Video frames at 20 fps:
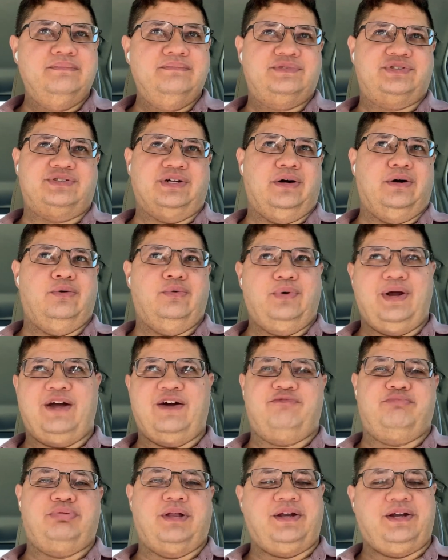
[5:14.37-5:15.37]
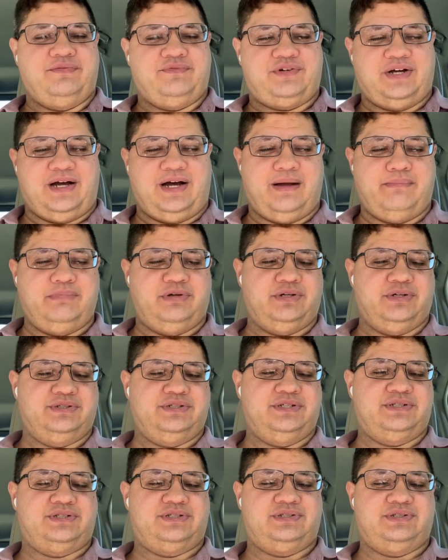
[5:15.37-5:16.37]
So we have plenty of time because
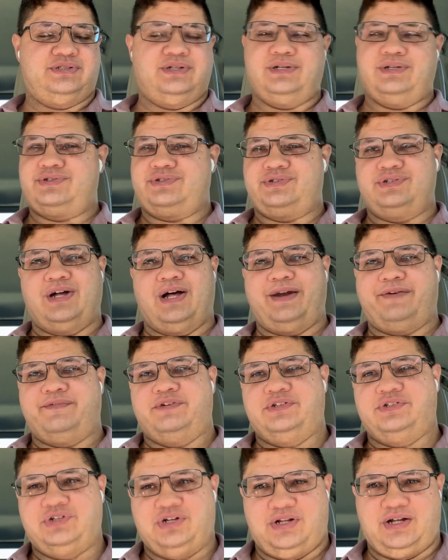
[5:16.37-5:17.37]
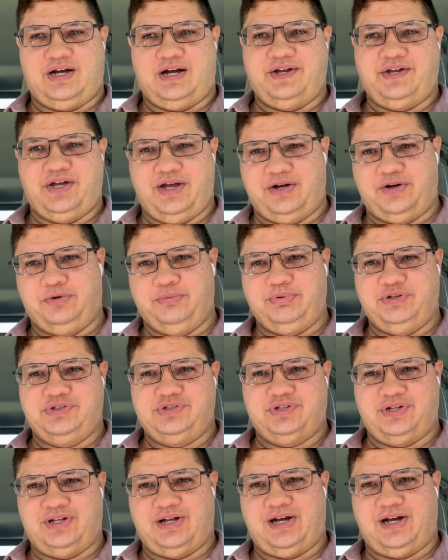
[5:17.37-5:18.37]
it's not even July yet. It'll be
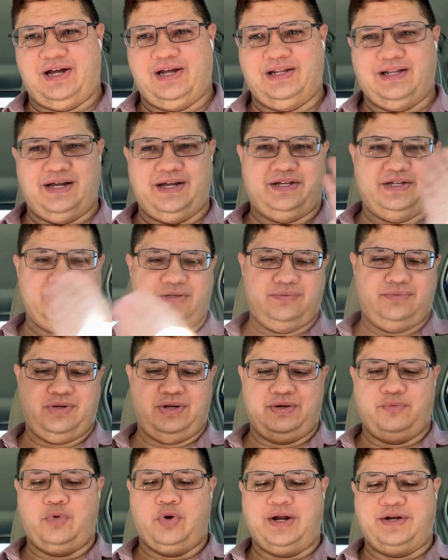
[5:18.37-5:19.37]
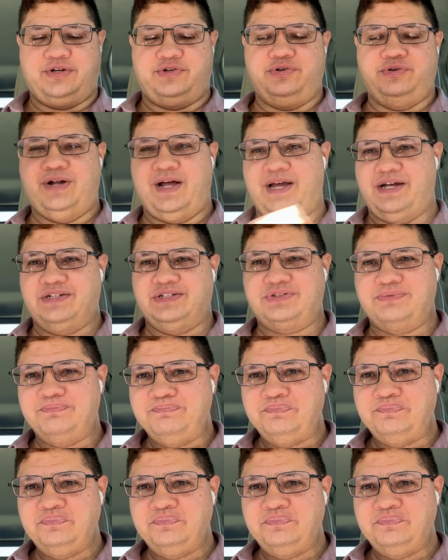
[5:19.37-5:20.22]
July like in what, 2 days.